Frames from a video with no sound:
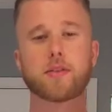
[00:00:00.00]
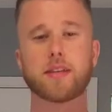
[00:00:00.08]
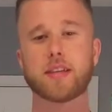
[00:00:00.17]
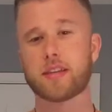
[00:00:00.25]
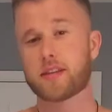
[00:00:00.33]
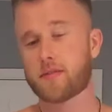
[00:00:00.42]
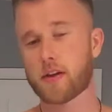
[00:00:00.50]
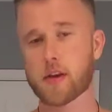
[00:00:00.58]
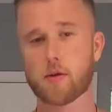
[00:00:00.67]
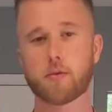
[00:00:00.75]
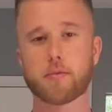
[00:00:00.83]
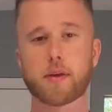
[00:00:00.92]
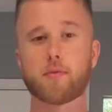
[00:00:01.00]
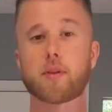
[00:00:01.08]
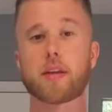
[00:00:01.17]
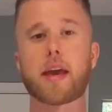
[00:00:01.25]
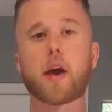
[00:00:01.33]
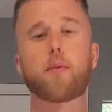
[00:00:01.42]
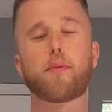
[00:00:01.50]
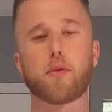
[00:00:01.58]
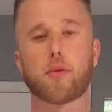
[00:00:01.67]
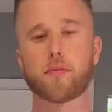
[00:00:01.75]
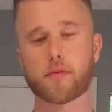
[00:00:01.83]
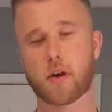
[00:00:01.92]
then this video will be really
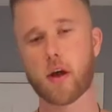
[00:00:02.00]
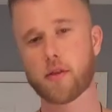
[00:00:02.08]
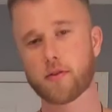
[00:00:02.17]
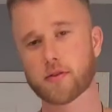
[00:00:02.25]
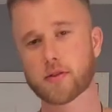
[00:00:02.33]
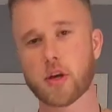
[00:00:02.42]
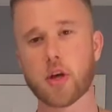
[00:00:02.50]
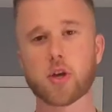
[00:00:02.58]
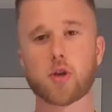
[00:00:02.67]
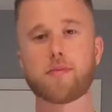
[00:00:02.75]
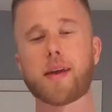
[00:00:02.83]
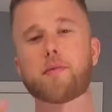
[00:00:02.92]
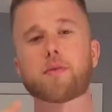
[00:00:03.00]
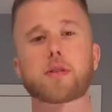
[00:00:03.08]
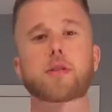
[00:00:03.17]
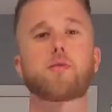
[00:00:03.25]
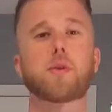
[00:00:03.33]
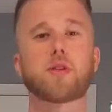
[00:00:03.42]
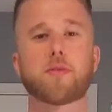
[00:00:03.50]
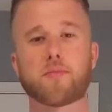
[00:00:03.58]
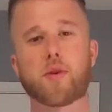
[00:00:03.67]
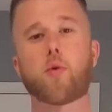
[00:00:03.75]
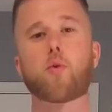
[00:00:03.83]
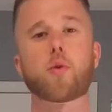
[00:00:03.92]
helpful. For others, you may want to switch up
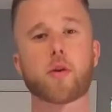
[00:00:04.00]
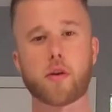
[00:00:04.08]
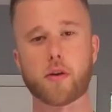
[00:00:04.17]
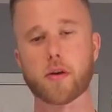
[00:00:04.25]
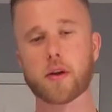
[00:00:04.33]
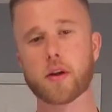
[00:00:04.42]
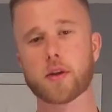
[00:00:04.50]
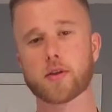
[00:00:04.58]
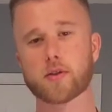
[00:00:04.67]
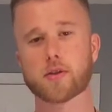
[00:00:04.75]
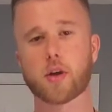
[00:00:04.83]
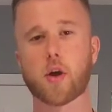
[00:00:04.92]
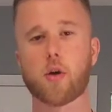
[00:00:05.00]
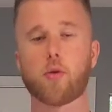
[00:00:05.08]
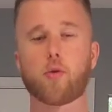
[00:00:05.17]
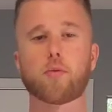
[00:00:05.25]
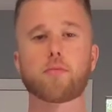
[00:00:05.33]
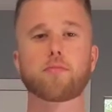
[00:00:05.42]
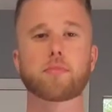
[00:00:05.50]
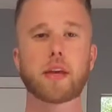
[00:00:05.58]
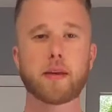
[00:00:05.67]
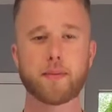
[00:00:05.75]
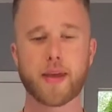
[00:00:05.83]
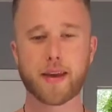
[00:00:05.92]
the order. So
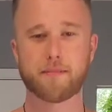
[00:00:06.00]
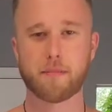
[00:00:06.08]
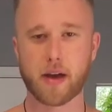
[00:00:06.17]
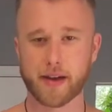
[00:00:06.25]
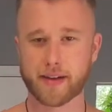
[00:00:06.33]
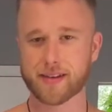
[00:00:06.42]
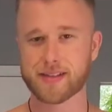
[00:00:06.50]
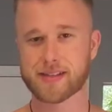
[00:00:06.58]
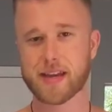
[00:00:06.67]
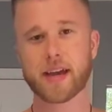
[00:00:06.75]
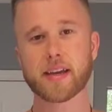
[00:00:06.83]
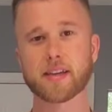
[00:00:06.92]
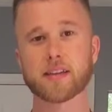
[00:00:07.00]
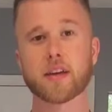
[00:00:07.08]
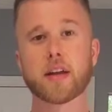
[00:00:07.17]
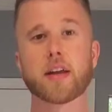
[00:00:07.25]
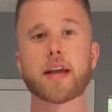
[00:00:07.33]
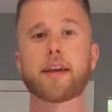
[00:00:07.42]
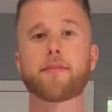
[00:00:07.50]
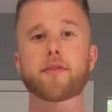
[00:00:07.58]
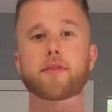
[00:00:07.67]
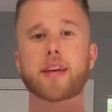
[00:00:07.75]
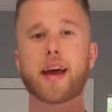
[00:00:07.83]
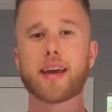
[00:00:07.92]
keep that in mind. Second, if
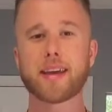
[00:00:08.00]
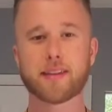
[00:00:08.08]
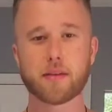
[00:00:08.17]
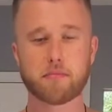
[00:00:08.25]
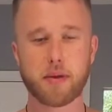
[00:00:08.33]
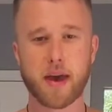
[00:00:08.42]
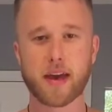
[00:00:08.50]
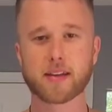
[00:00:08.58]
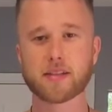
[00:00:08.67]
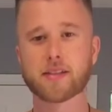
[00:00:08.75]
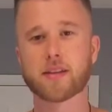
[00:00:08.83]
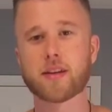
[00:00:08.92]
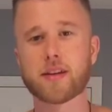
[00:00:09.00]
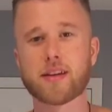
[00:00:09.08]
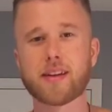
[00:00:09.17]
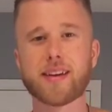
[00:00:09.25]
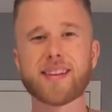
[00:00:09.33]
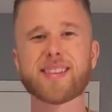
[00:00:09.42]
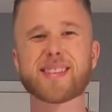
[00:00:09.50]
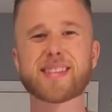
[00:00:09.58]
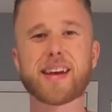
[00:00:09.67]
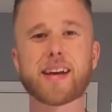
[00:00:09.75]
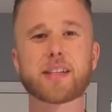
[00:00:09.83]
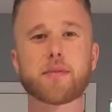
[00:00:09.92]
you're tight in the pecs, in the
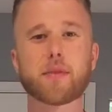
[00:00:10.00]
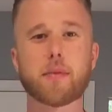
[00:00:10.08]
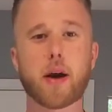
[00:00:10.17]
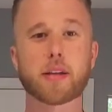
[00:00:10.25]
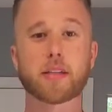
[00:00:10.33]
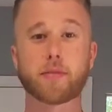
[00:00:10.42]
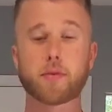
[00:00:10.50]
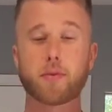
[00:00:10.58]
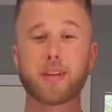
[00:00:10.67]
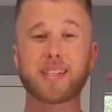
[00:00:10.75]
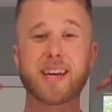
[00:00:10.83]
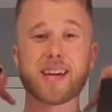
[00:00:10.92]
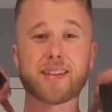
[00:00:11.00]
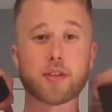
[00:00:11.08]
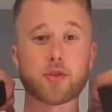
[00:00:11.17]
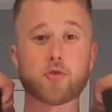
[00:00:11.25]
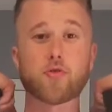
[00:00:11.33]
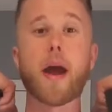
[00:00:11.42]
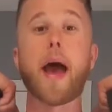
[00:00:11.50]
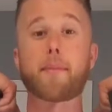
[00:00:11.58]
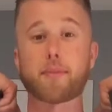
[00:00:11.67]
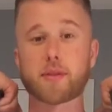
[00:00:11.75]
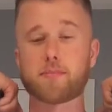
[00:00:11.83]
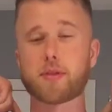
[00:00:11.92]
sides of your bodies, if you're really tight in the
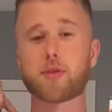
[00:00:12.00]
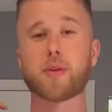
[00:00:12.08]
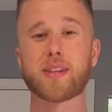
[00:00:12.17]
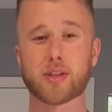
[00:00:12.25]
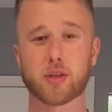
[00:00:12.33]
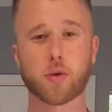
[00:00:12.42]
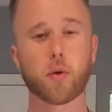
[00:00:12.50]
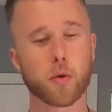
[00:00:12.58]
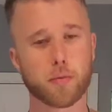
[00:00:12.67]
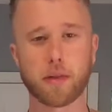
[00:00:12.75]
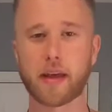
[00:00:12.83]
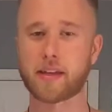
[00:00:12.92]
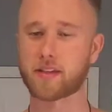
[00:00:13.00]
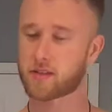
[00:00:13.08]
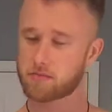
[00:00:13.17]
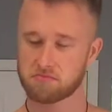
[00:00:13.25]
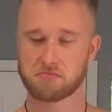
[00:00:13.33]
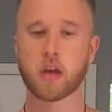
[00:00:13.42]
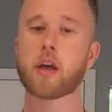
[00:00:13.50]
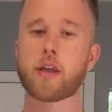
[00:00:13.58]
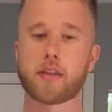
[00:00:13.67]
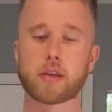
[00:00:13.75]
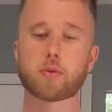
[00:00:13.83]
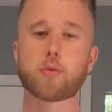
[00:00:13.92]
traps between the shoulder blades,
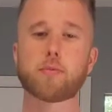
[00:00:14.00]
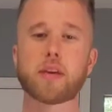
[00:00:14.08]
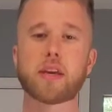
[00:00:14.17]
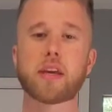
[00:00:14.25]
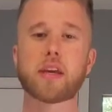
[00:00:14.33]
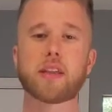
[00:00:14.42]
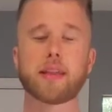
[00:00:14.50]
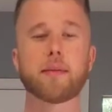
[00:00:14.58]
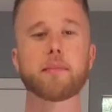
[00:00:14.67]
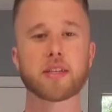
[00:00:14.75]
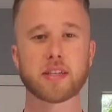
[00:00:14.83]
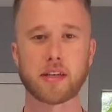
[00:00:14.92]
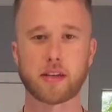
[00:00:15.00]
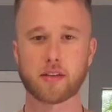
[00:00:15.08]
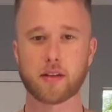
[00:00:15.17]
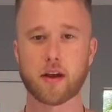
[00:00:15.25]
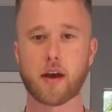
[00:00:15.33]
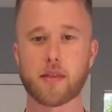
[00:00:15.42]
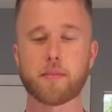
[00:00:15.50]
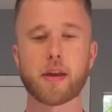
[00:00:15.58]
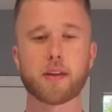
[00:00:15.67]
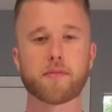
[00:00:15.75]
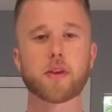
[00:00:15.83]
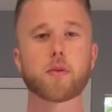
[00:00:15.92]
this will be limited. The
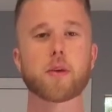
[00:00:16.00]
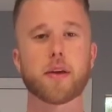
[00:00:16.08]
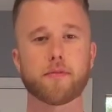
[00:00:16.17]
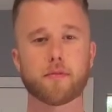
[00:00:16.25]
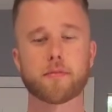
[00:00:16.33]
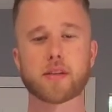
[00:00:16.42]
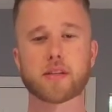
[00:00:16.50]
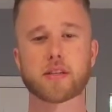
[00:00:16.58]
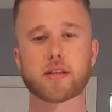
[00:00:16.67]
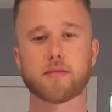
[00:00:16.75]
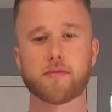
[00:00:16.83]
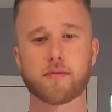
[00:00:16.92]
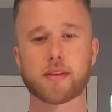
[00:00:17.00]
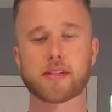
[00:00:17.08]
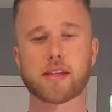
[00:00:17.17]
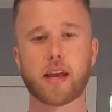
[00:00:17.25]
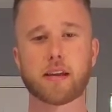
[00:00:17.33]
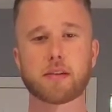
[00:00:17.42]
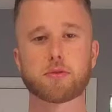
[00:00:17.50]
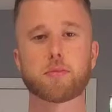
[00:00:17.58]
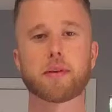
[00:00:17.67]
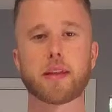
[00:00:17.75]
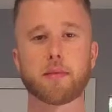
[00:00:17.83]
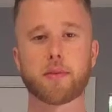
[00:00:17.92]
benefit you get from these techniques
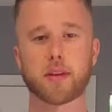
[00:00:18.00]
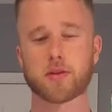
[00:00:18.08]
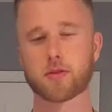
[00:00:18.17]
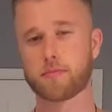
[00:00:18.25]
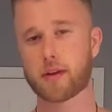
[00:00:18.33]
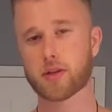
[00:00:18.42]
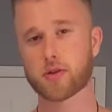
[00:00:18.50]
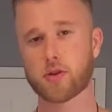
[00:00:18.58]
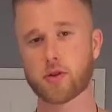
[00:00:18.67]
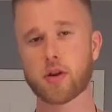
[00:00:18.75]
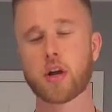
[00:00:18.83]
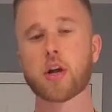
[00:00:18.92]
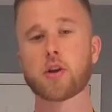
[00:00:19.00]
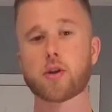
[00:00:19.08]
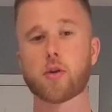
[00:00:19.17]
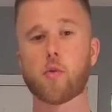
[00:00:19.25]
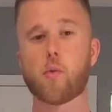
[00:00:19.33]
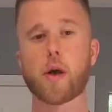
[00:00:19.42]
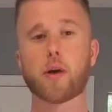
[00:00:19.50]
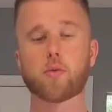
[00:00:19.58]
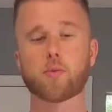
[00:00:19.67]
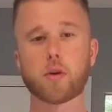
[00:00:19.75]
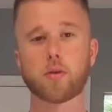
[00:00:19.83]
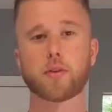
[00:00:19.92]
will be limited. So make sure you're
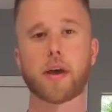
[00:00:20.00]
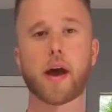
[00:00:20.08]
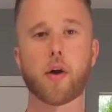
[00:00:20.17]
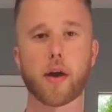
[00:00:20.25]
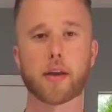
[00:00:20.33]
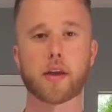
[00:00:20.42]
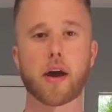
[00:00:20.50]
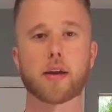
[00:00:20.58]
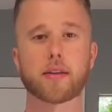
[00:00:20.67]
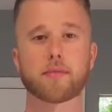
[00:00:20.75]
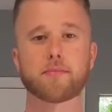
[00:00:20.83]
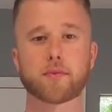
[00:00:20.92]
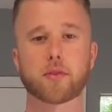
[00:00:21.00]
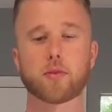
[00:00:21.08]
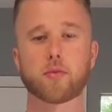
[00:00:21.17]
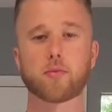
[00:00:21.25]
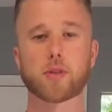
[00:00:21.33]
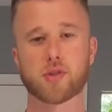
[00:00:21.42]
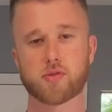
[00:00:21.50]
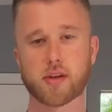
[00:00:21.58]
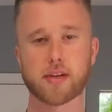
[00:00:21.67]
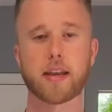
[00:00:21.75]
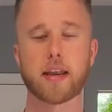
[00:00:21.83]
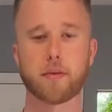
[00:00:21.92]
well rolled out and not too
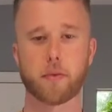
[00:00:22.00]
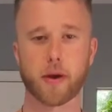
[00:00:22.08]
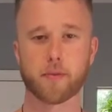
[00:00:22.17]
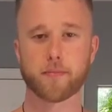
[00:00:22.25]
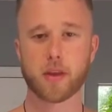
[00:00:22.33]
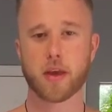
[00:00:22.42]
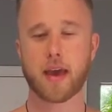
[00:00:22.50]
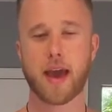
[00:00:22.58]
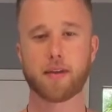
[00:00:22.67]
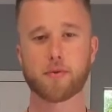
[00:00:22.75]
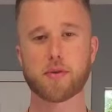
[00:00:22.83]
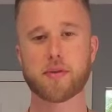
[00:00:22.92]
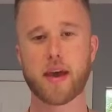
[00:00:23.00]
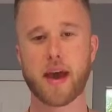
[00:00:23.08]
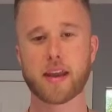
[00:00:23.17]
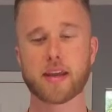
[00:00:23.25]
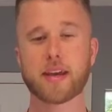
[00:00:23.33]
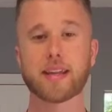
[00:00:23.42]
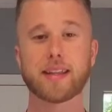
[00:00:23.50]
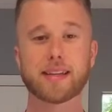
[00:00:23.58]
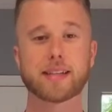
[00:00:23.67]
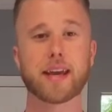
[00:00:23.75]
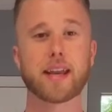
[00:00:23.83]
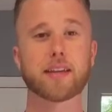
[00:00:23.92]
restricted anywhere. And with that,
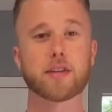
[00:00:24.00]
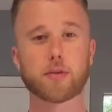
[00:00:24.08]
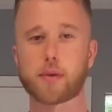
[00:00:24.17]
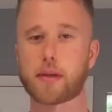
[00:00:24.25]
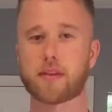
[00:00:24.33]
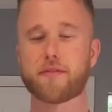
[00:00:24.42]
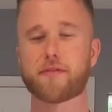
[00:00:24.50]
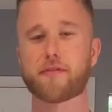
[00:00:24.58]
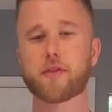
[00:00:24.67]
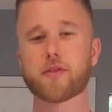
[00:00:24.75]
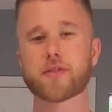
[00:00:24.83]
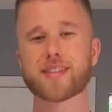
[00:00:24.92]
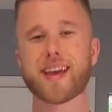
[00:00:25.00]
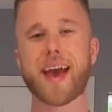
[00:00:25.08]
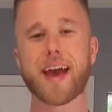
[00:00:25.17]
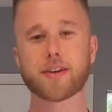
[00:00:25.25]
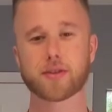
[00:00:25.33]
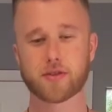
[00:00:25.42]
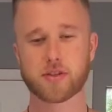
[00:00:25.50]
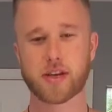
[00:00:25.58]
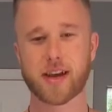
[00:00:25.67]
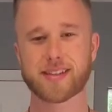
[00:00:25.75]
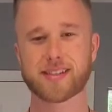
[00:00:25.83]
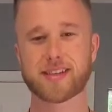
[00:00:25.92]
let's get into it. The first
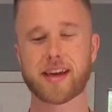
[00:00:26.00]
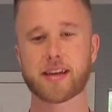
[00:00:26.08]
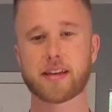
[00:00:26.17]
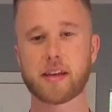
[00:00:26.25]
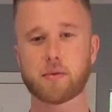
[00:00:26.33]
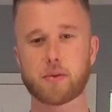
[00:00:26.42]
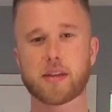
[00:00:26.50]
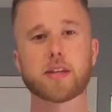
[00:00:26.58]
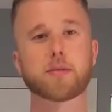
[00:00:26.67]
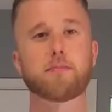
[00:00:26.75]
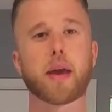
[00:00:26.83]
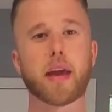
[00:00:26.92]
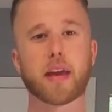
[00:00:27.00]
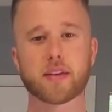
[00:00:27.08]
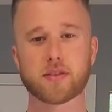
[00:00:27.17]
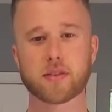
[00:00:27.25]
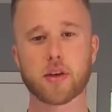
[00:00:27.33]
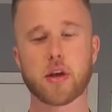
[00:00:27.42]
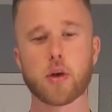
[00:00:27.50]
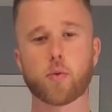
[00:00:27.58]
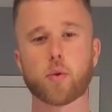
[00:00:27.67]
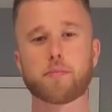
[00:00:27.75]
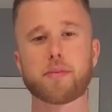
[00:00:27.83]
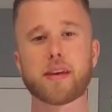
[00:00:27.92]
exercise technique with these bands
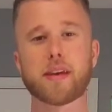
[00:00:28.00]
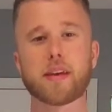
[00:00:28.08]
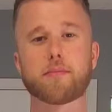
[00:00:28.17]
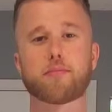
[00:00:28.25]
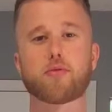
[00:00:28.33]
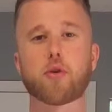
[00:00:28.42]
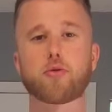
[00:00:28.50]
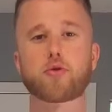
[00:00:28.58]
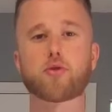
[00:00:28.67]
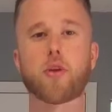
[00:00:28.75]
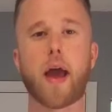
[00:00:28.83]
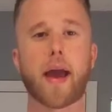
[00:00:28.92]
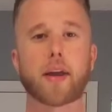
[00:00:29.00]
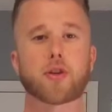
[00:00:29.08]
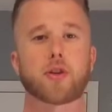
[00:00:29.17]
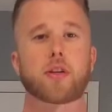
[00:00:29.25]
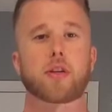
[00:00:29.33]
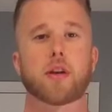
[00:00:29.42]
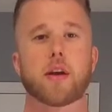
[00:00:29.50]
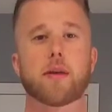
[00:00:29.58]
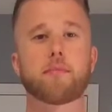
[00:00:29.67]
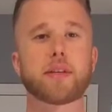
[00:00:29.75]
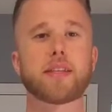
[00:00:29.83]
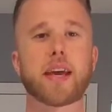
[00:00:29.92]
will be protraction,
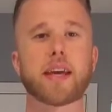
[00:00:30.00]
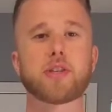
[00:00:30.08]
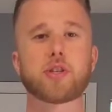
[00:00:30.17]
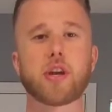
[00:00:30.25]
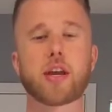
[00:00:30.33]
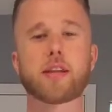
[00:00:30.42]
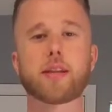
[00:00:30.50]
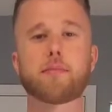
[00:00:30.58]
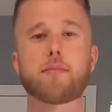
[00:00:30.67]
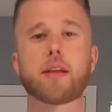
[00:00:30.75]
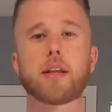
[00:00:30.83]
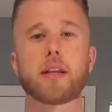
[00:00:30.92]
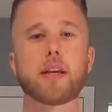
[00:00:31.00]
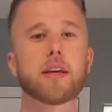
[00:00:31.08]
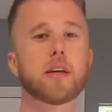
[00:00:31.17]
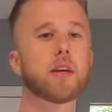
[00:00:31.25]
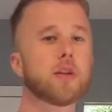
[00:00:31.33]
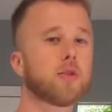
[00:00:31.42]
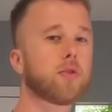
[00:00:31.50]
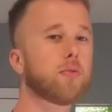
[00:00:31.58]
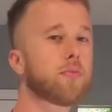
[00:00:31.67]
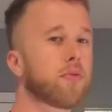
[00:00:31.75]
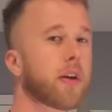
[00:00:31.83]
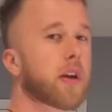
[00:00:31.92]
potentiating the ability
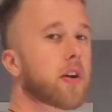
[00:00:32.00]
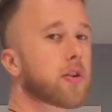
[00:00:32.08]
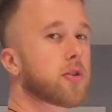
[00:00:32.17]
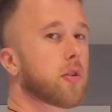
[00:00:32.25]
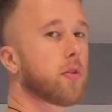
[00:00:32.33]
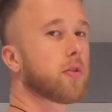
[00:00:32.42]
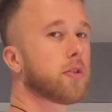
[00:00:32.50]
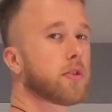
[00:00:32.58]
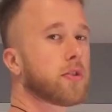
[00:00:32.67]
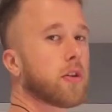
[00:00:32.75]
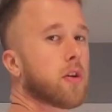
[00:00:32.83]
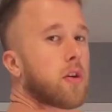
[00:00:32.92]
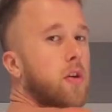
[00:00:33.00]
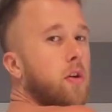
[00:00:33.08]
to bring our shoulders